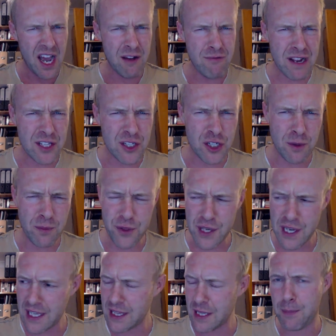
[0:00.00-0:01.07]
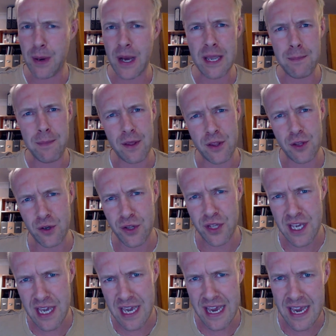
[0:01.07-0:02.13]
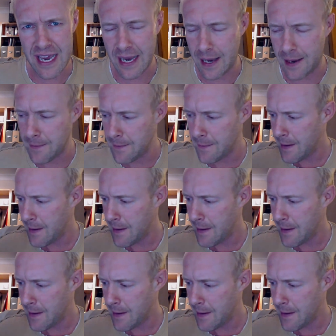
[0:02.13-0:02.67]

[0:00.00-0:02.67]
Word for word: I read something in the paper the other year,